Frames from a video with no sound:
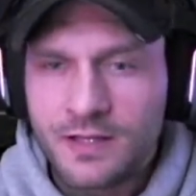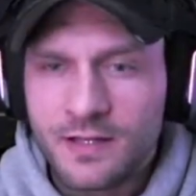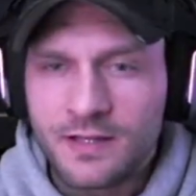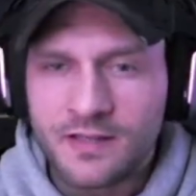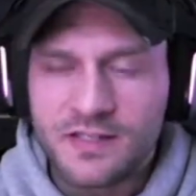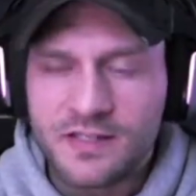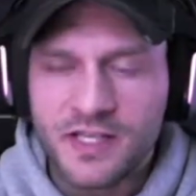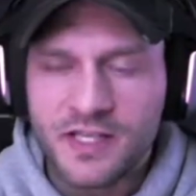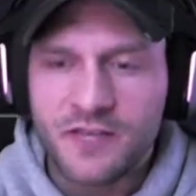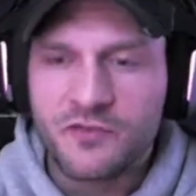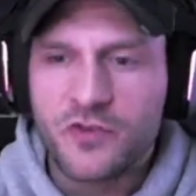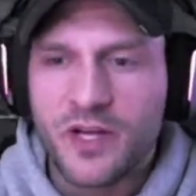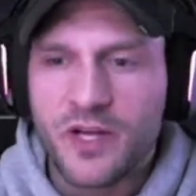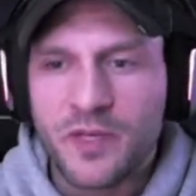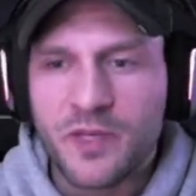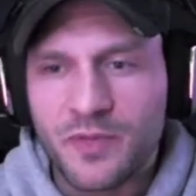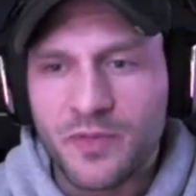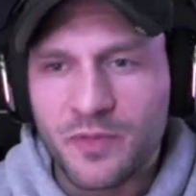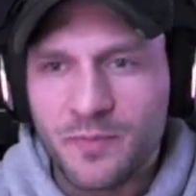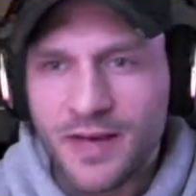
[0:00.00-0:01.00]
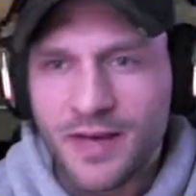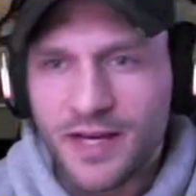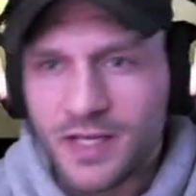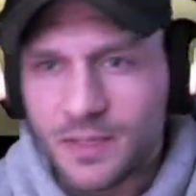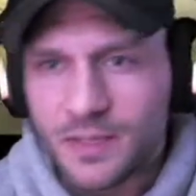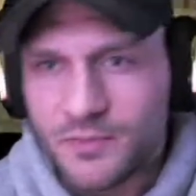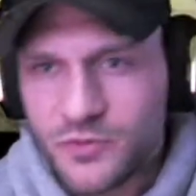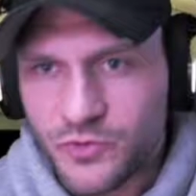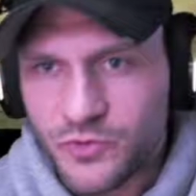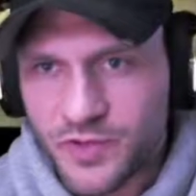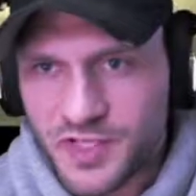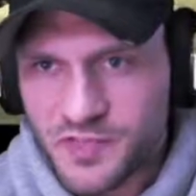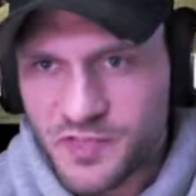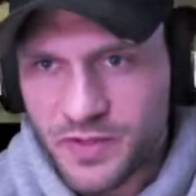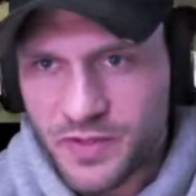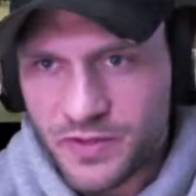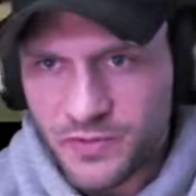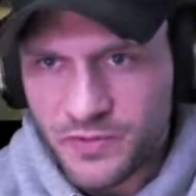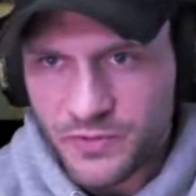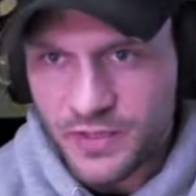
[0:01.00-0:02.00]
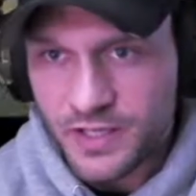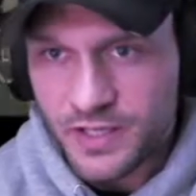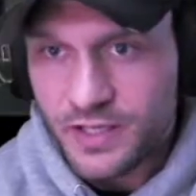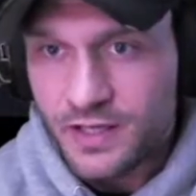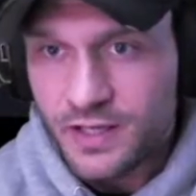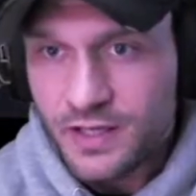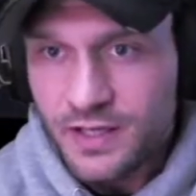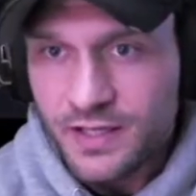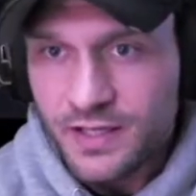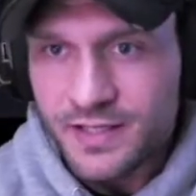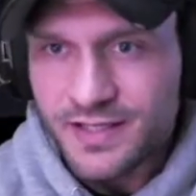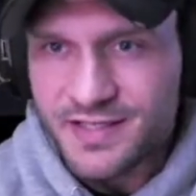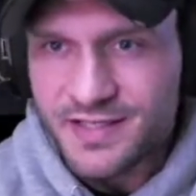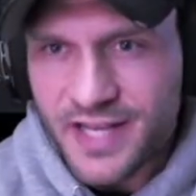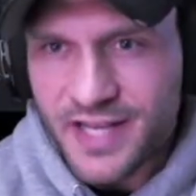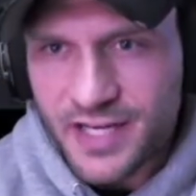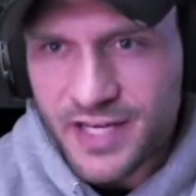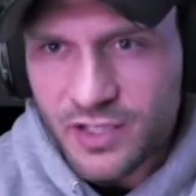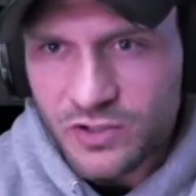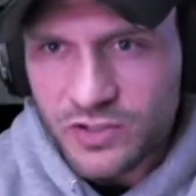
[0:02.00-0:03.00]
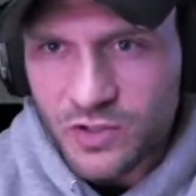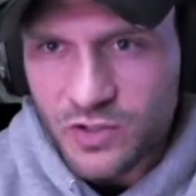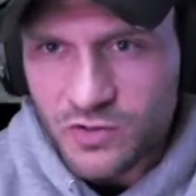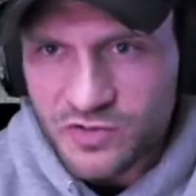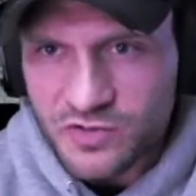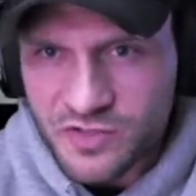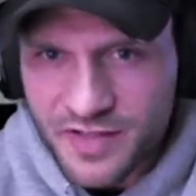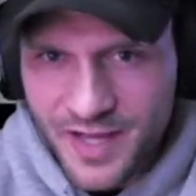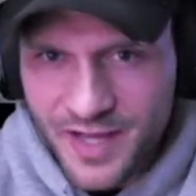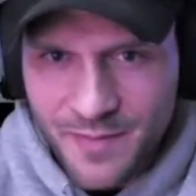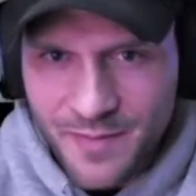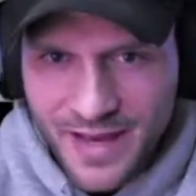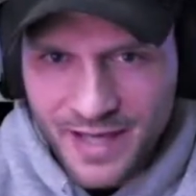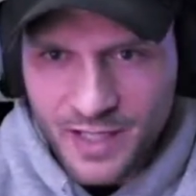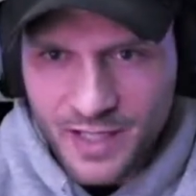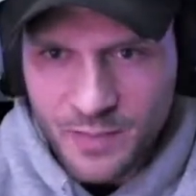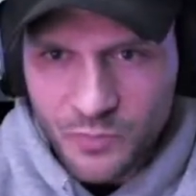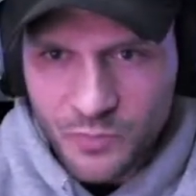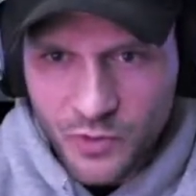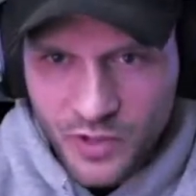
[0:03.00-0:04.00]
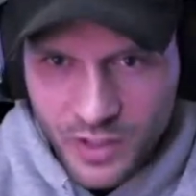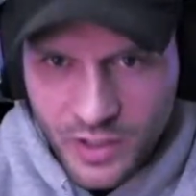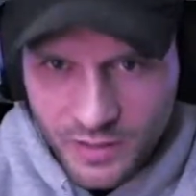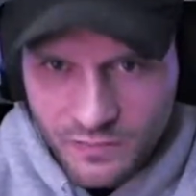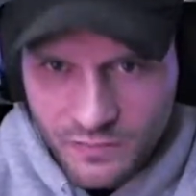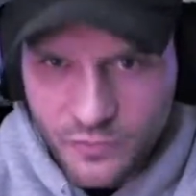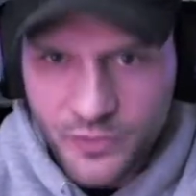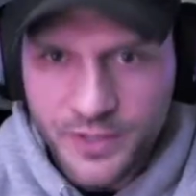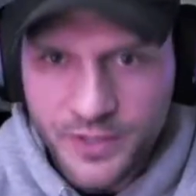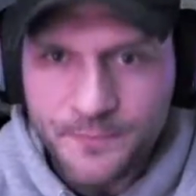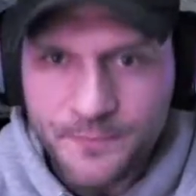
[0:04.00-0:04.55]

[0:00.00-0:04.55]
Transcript: instead of trying to build back up to an SP3. He's getting close to that backup recovery.